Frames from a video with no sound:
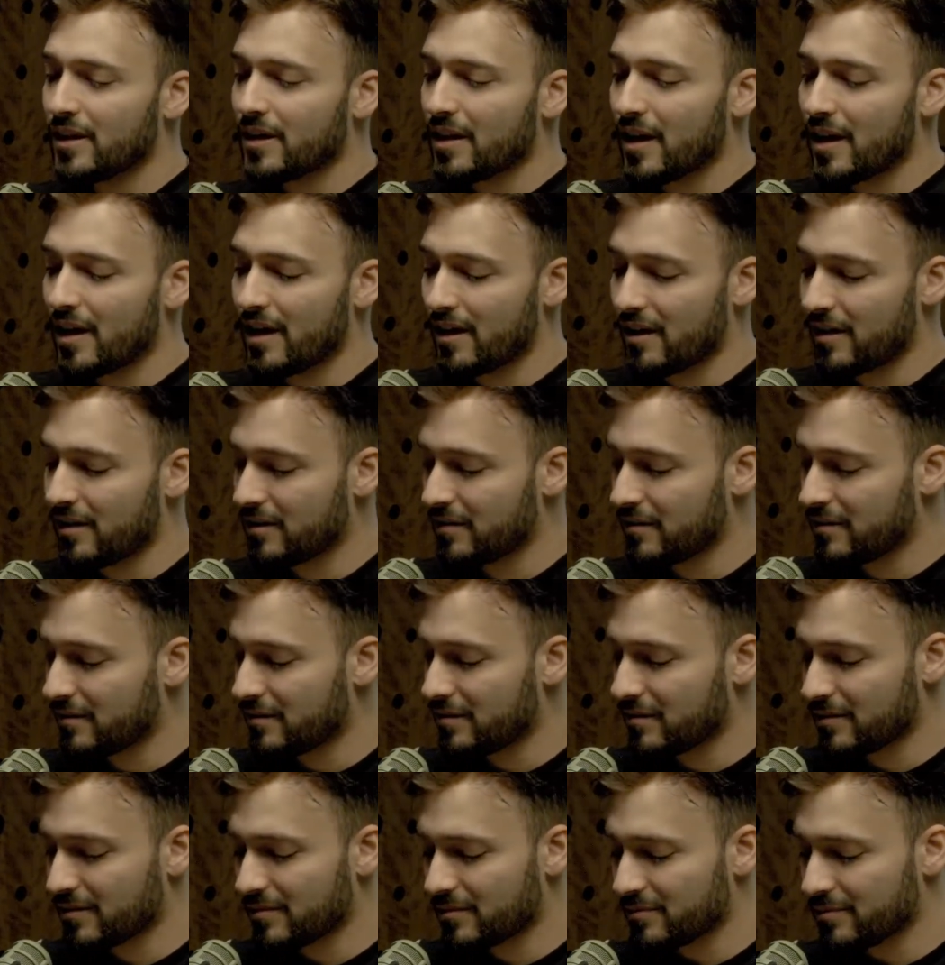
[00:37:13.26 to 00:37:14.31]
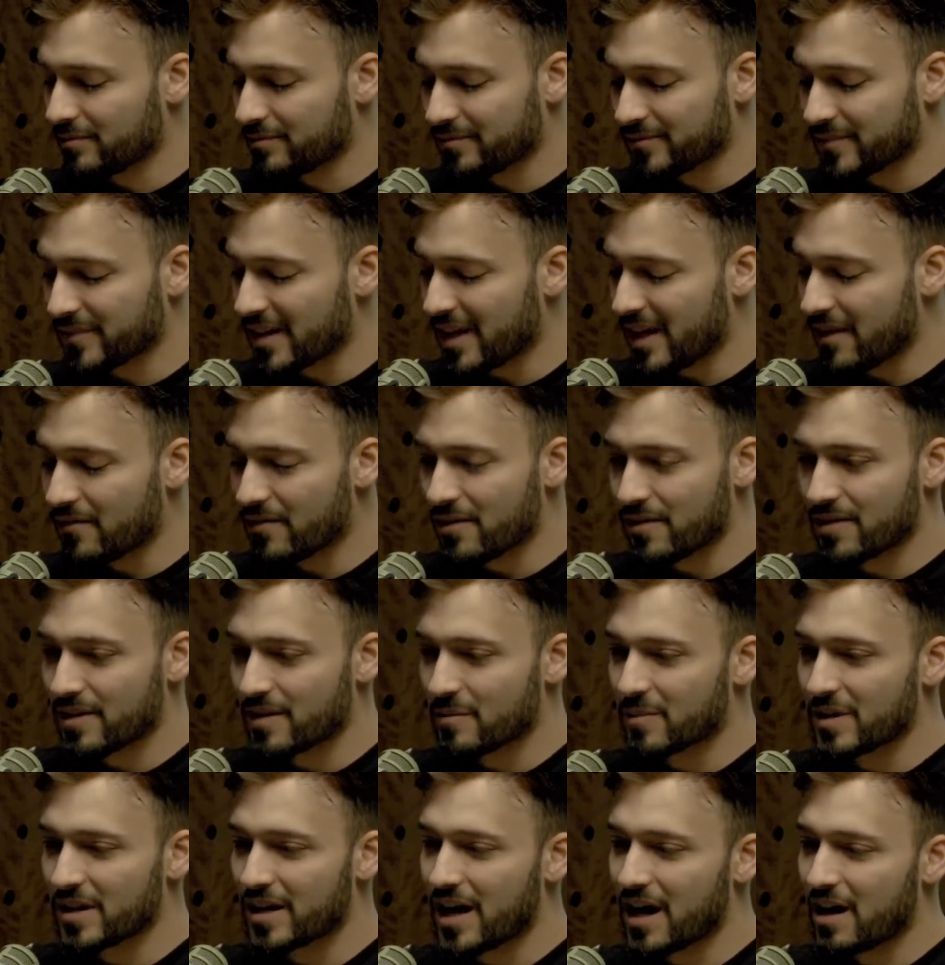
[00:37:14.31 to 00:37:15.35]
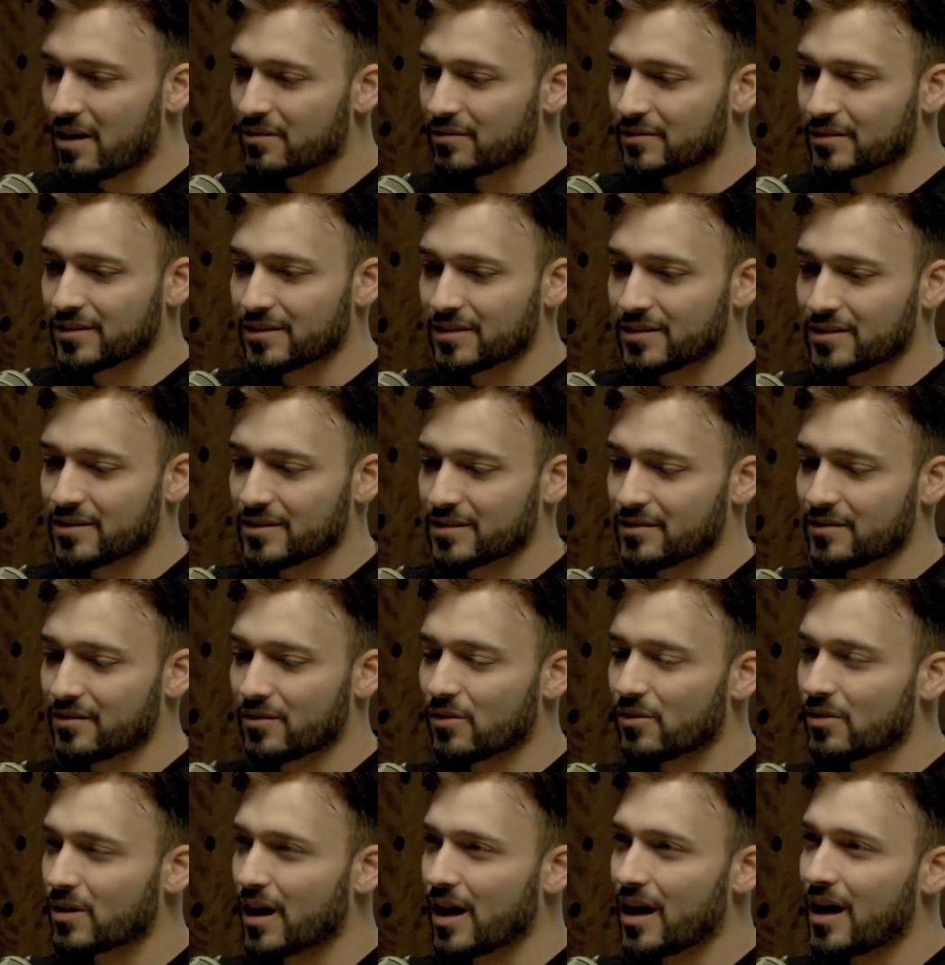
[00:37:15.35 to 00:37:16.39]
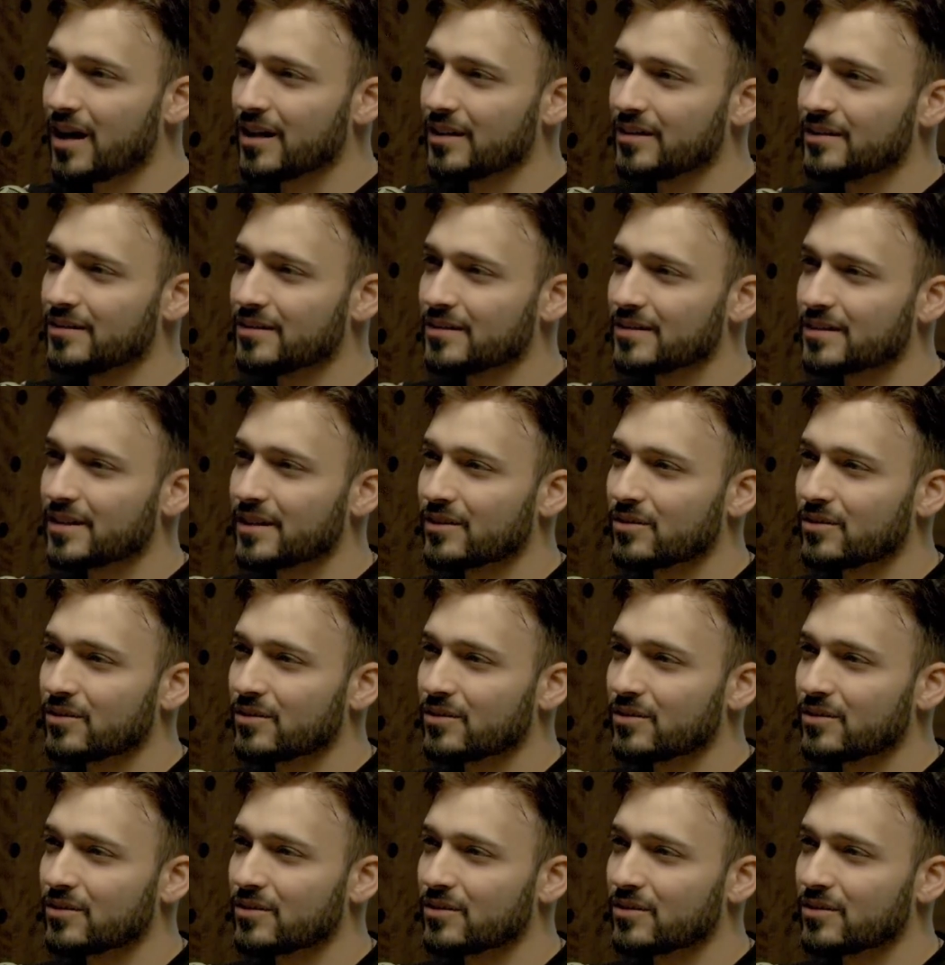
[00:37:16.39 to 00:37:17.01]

and everything, but now it's just they're all gone. It's like